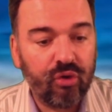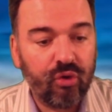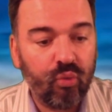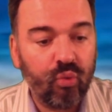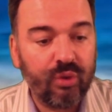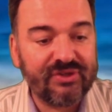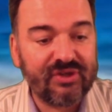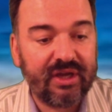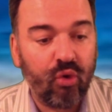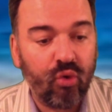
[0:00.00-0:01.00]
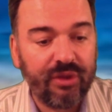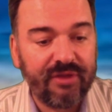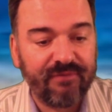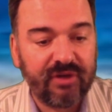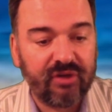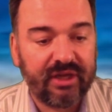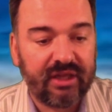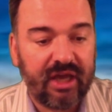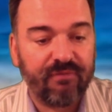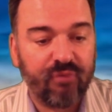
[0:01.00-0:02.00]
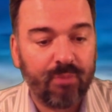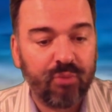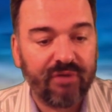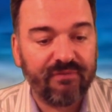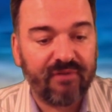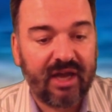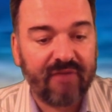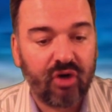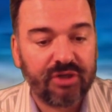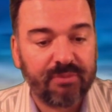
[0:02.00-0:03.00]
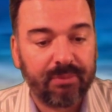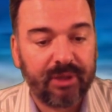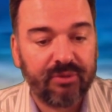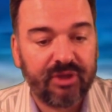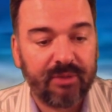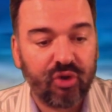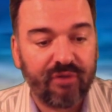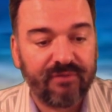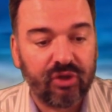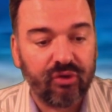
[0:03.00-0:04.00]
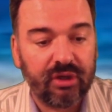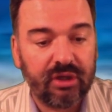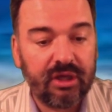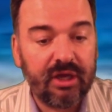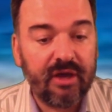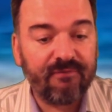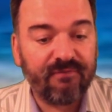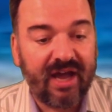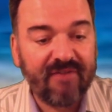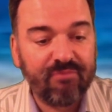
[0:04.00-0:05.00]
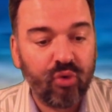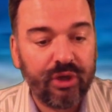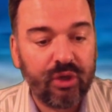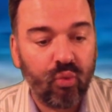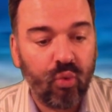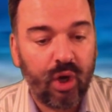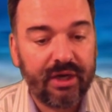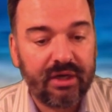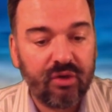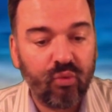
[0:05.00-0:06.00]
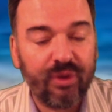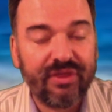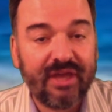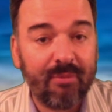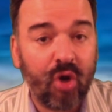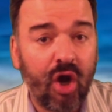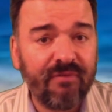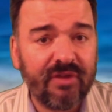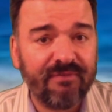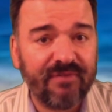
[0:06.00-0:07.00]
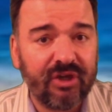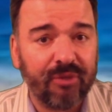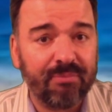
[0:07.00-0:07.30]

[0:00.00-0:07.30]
was on the field, they allowed 4.5 yards per play with him on the field, 5.1 with him off of the field.